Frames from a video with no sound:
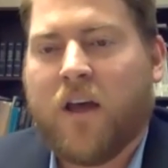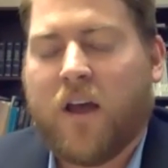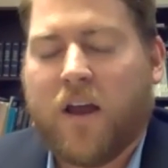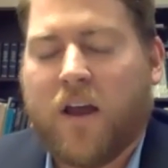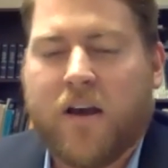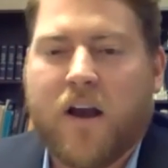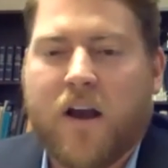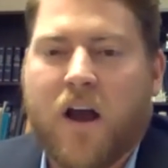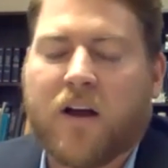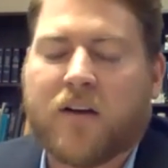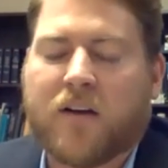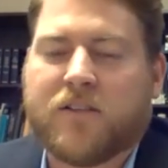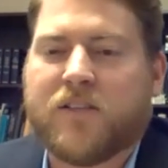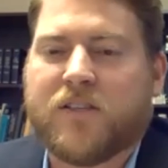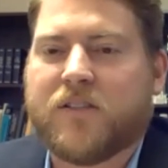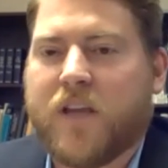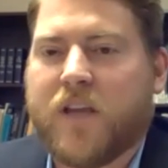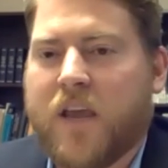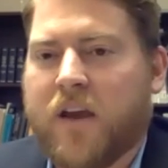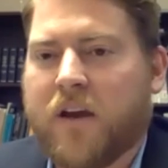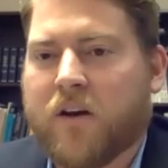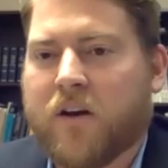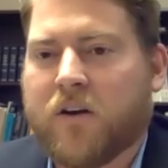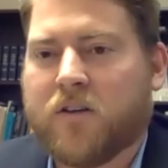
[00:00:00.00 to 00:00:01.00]
And Knox is
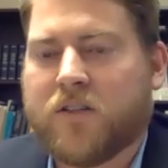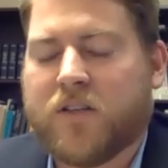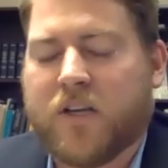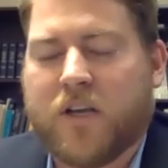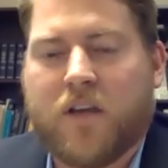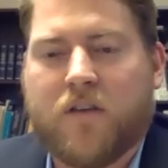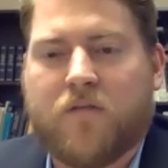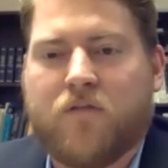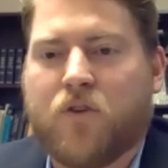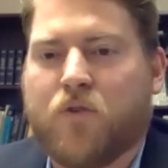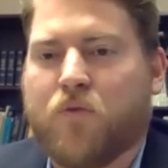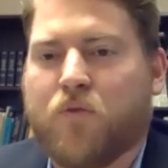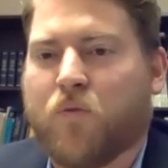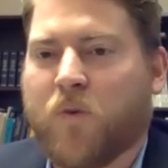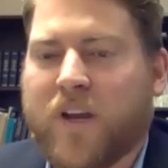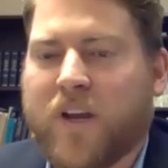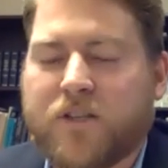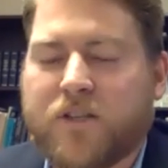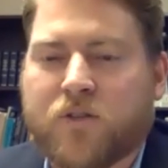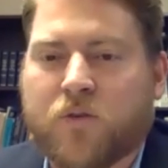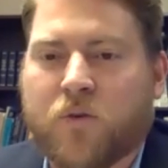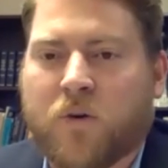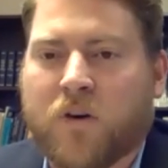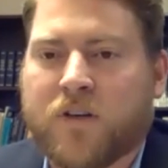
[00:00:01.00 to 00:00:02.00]
here to give you
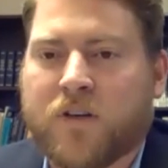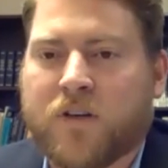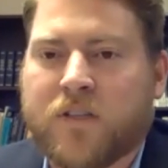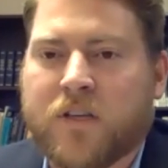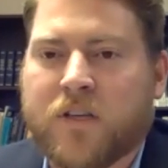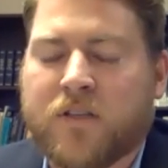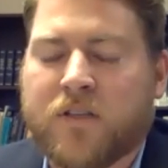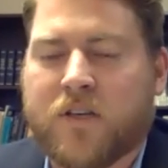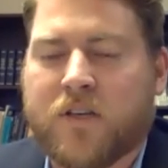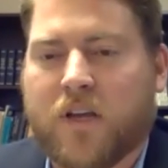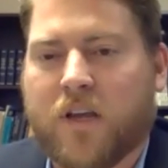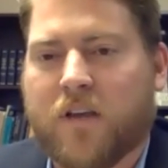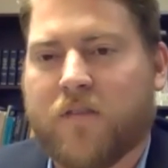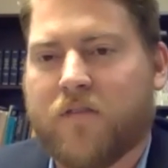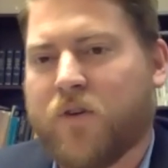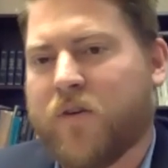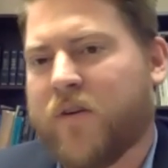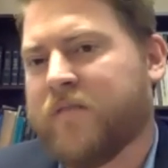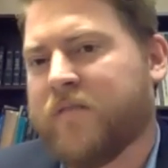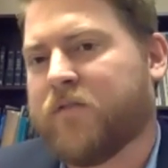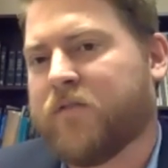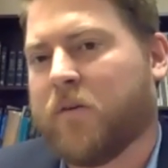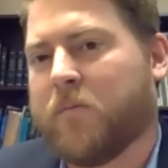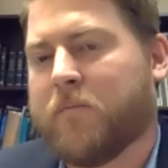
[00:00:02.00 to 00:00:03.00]
resources, to give
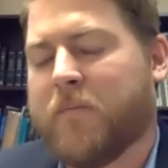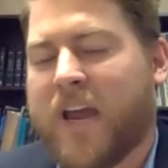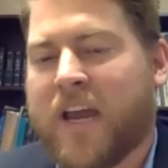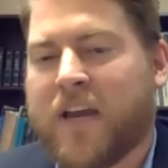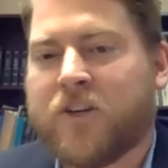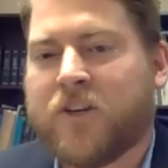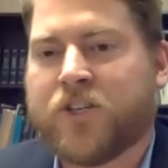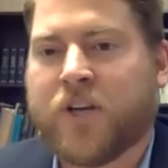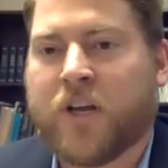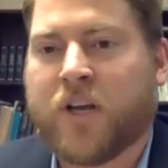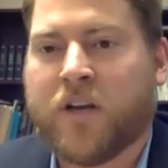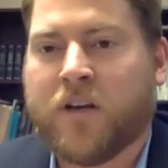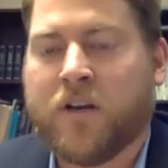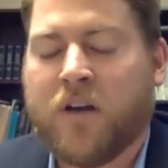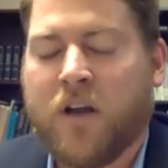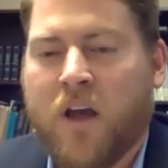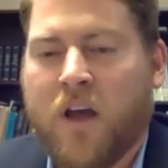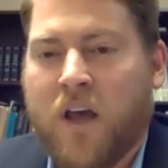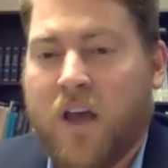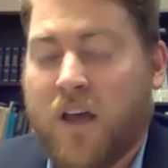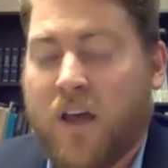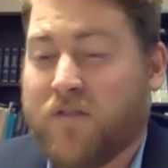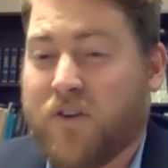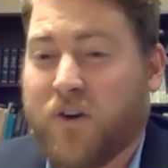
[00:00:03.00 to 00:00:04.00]
you information.
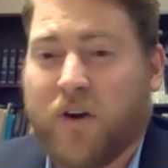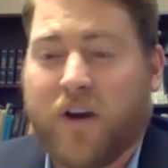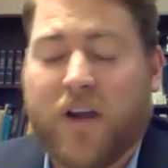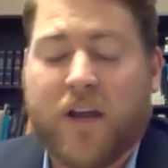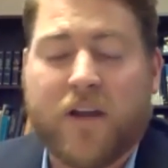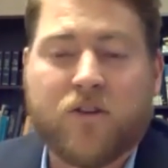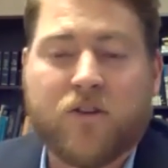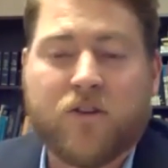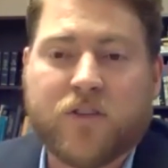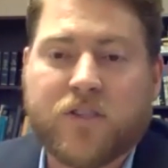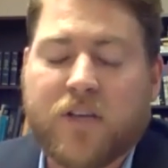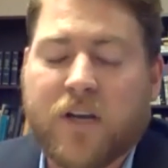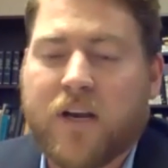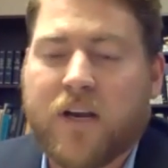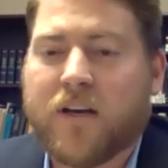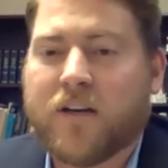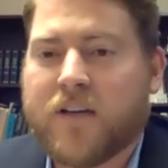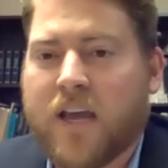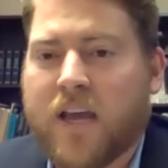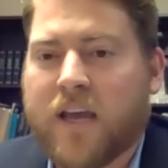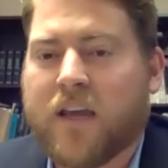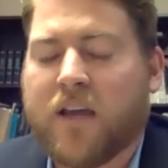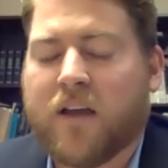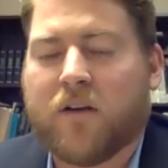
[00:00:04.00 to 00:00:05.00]
If you're interested in
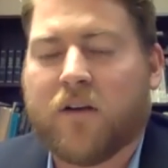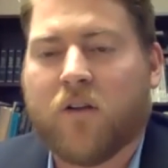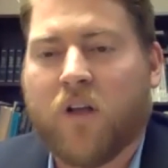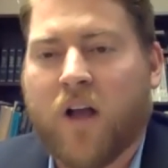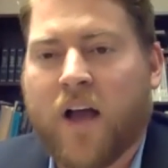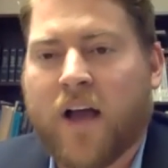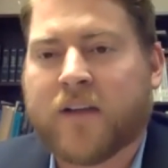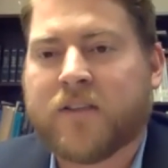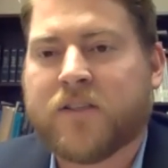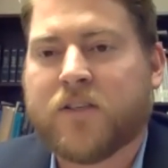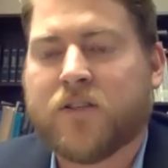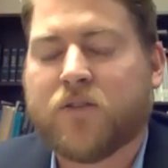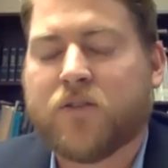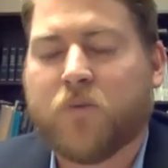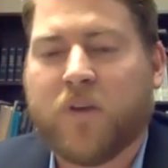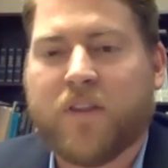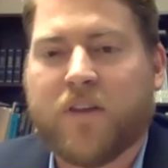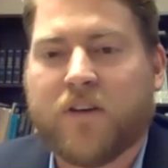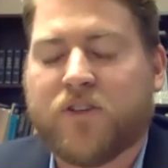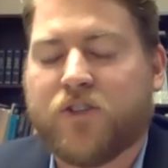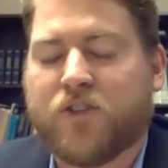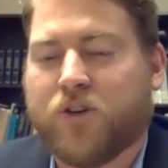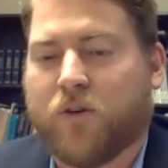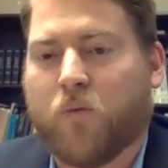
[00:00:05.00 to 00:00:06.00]
taking classes
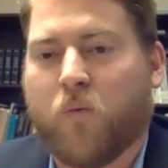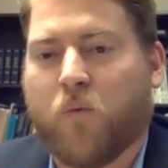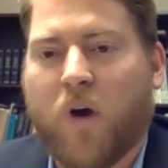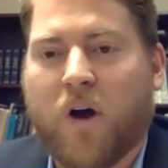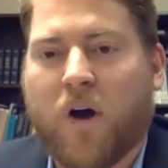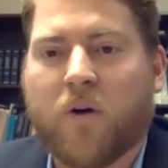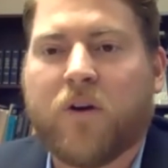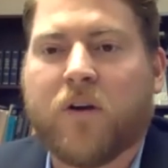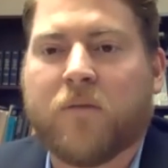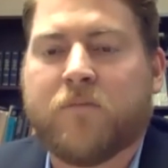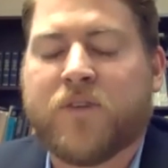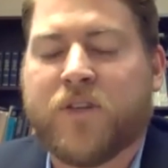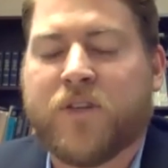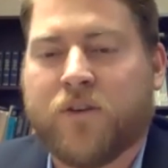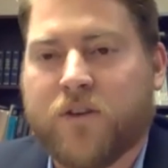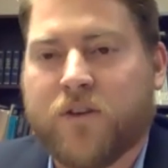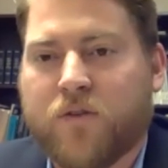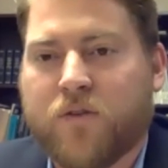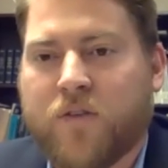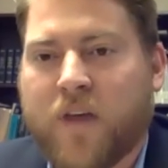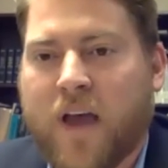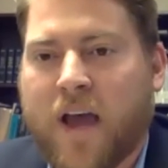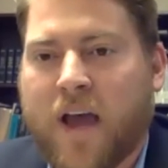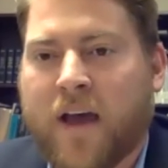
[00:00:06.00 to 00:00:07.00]
with us, you're welcome to
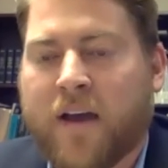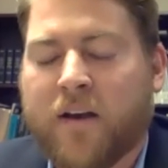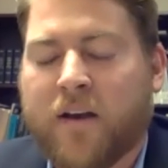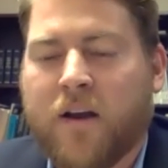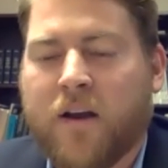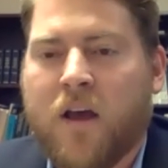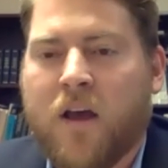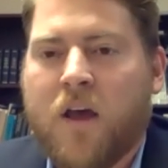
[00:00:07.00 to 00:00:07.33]
do that.